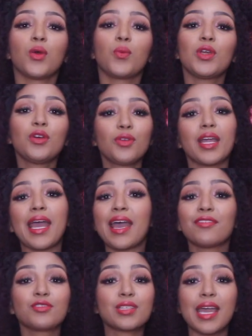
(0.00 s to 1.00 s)
We don't
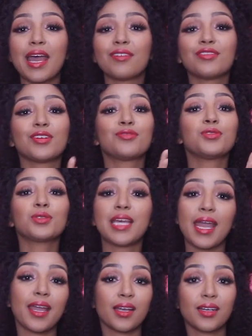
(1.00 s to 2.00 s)
have to have a full
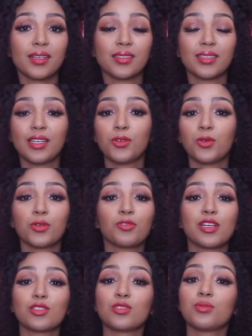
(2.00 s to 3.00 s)
tank in order
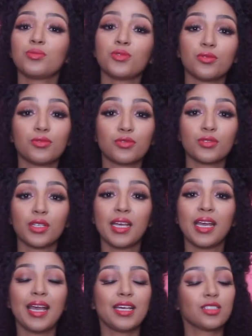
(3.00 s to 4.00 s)
for us to move.
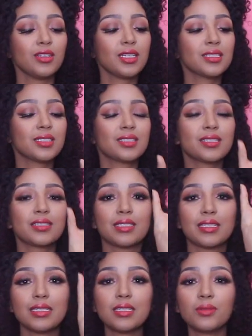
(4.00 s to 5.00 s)
As long as it's just a
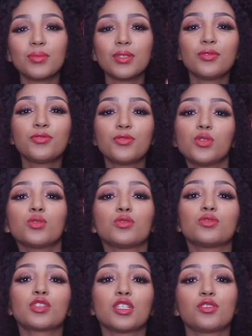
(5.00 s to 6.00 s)
little bit of fuel
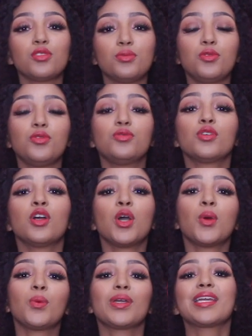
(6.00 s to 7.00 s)
for us to move,
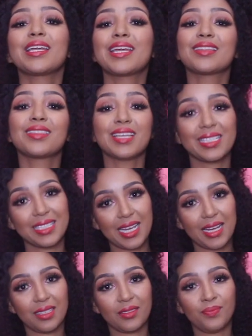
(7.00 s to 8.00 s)
we can get things
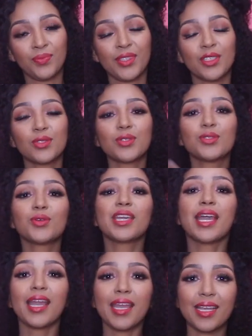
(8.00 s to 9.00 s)
done. So it's
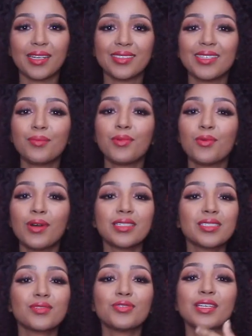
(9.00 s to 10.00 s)
okay. Number
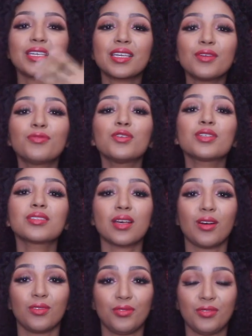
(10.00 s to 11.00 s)
one, just forgive
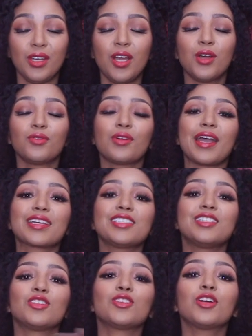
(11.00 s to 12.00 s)
yourself for
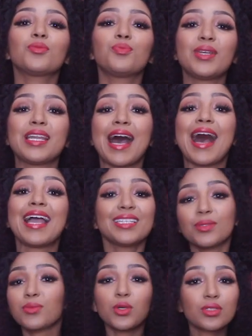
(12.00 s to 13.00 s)
actually not being
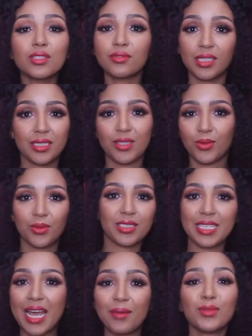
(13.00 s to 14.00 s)
highly motivated all the
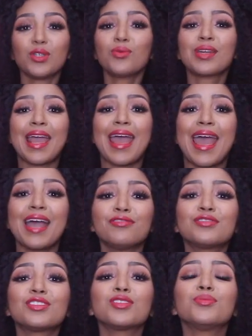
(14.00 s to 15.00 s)
time. You don't
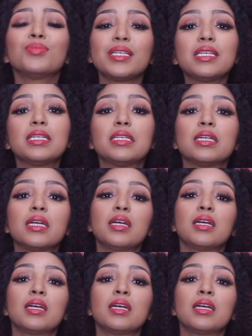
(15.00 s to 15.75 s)
have to be.